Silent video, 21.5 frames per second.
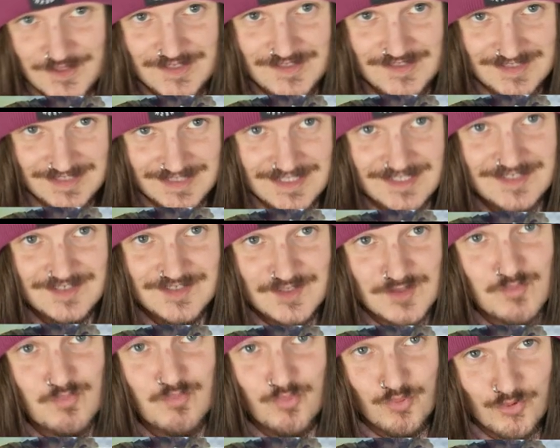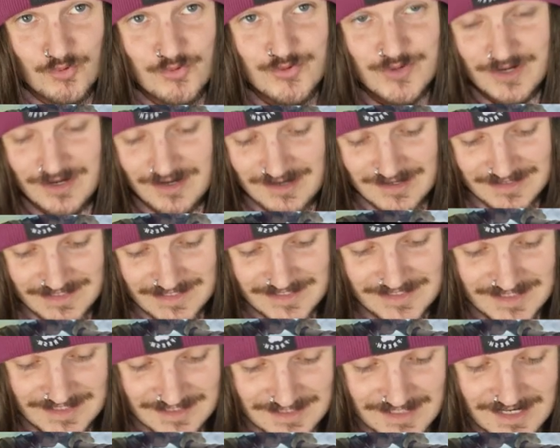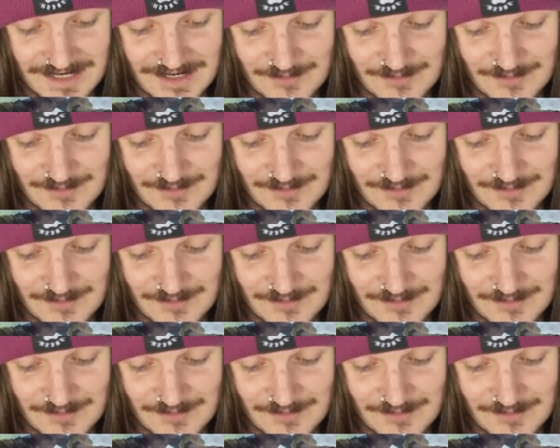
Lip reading: this is the Brute card. This